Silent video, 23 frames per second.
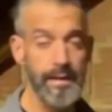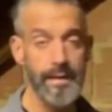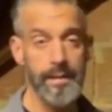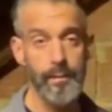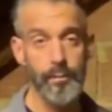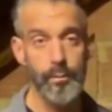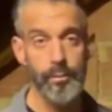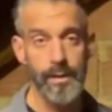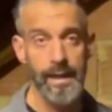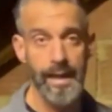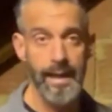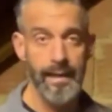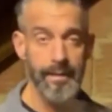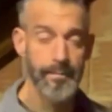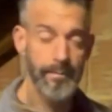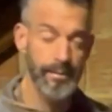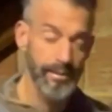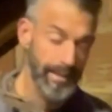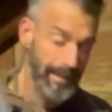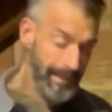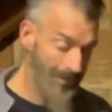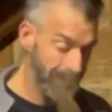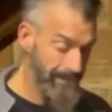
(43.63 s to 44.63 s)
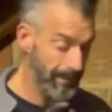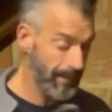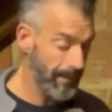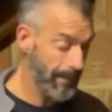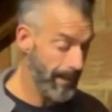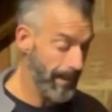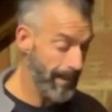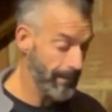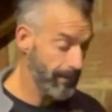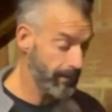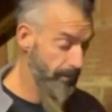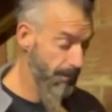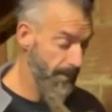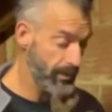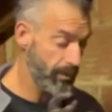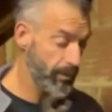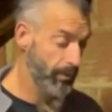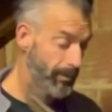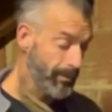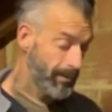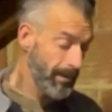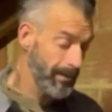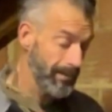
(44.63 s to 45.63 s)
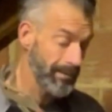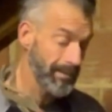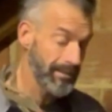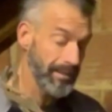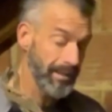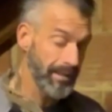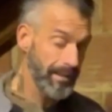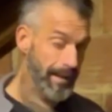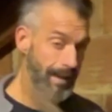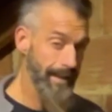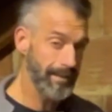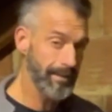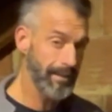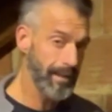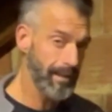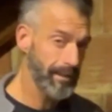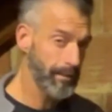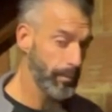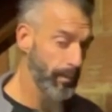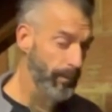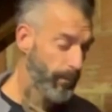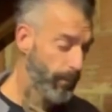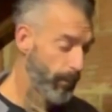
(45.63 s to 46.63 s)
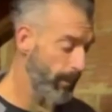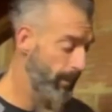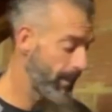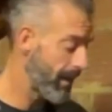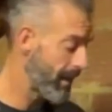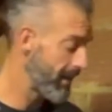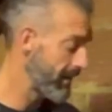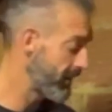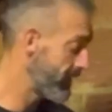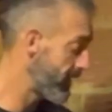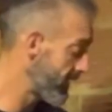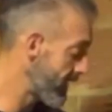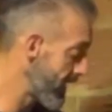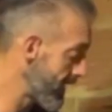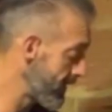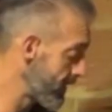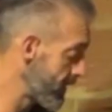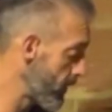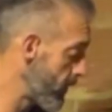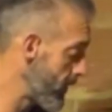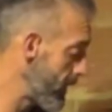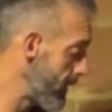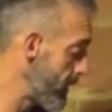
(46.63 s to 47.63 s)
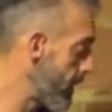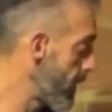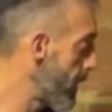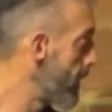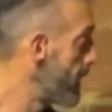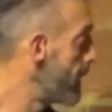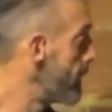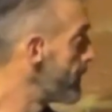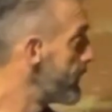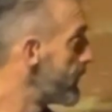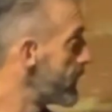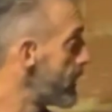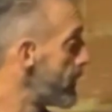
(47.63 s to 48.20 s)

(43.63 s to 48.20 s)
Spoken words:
it all down, tested the gas to make sure there's no existing gas leaks before we cut into the gas line. So